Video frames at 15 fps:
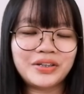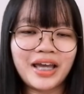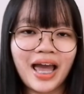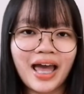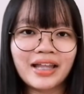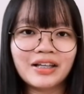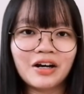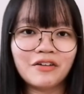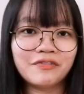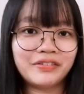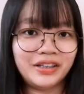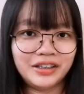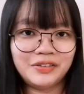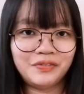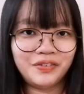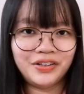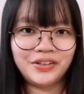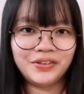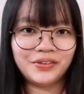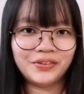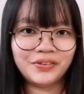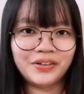the end of this
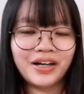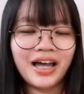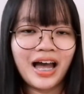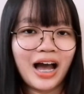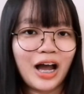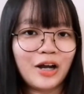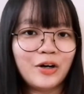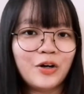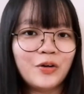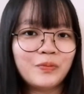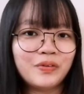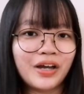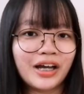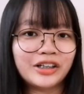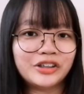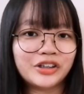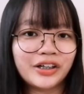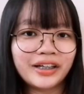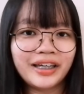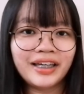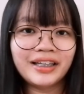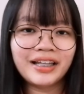video. I hope you
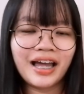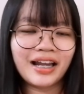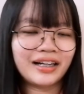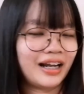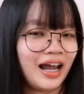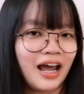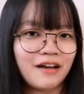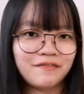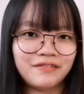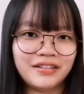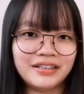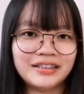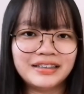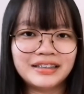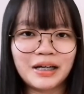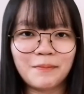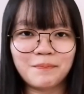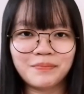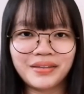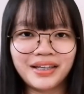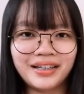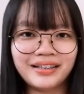enjoy it and have learned
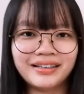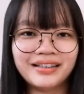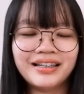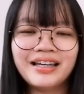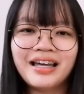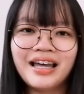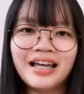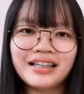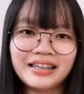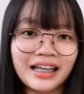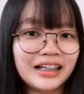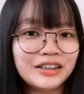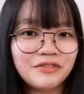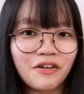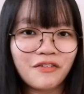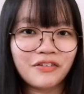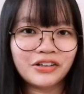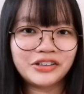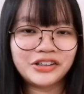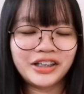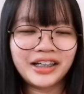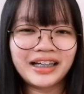something. Thanks for
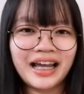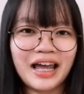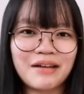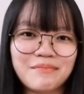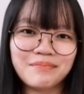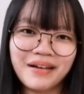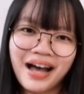watching and